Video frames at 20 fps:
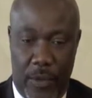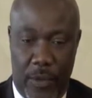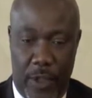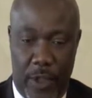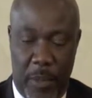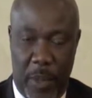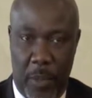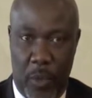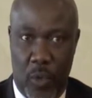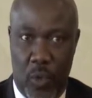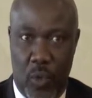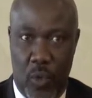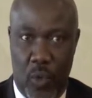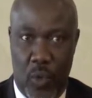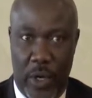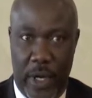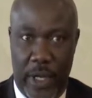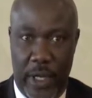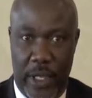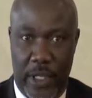the people
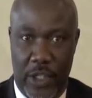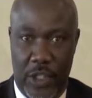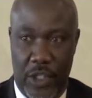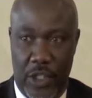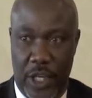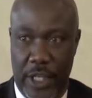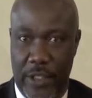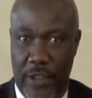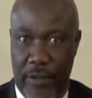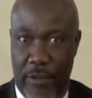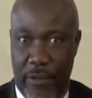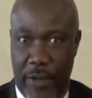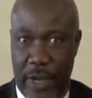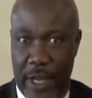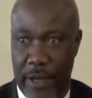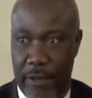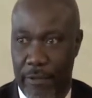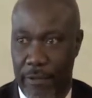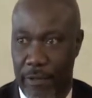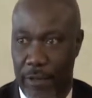who are in charge of
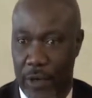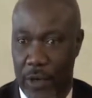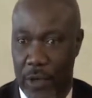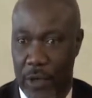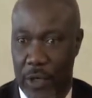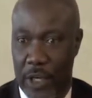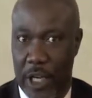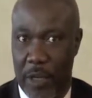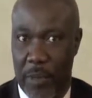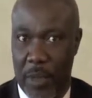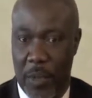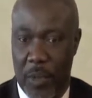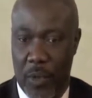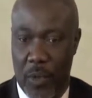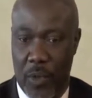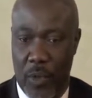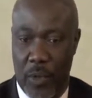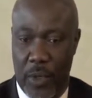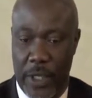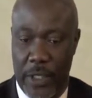fighting fraud and the
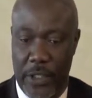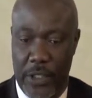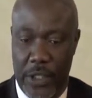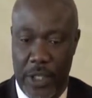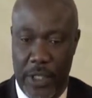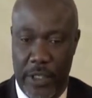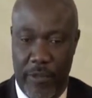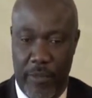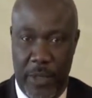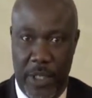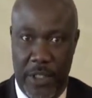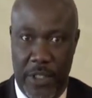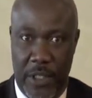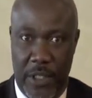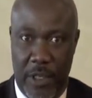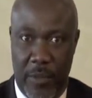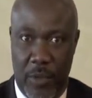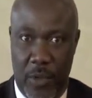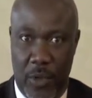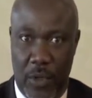people who are in charge of
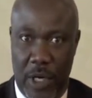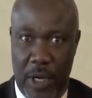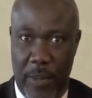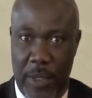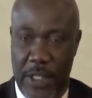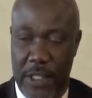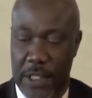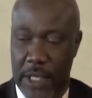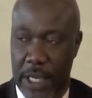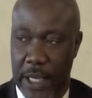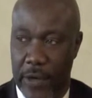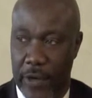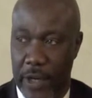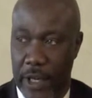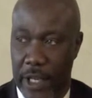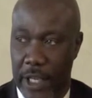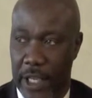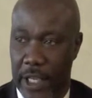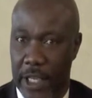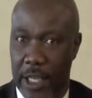maintaining program
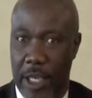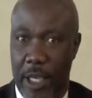integrity